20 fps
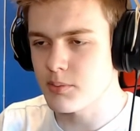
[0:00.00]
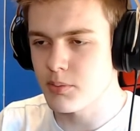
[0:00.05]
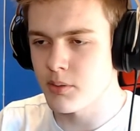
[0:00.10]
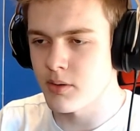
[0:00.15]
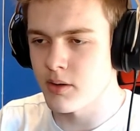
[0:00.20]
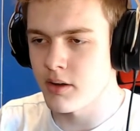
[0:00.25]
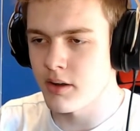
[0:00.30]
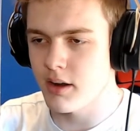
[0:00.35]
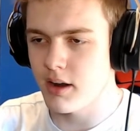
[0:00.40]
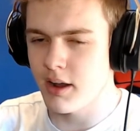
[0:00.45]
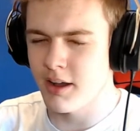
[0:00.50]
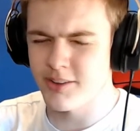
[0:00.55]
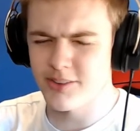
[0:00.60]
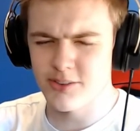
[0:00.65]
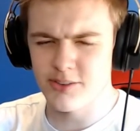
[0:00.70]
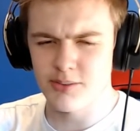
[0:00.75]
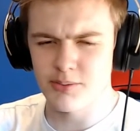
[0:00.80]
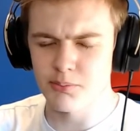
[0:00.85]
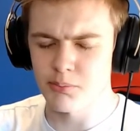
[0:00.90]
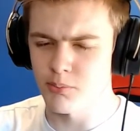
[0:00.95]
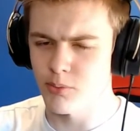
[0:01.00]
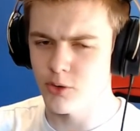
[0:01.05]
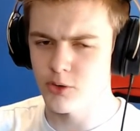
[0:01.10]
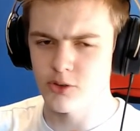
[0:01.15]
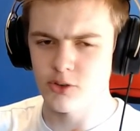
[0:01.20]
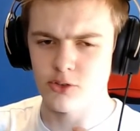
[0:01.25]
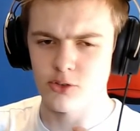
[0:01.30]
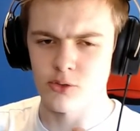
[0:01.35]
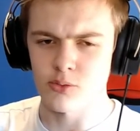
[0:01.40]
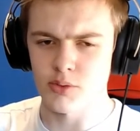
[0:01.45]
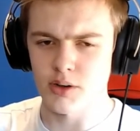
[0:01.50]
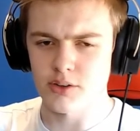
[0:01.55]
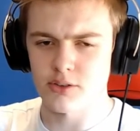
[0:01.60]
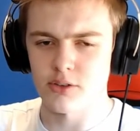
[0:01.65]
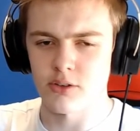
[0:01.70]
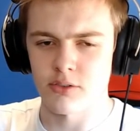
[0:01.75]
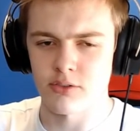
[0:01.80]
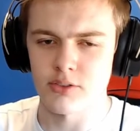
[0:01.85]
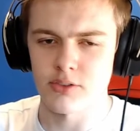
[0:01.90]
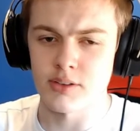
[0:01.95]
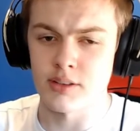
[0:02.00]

but that's more just the rest of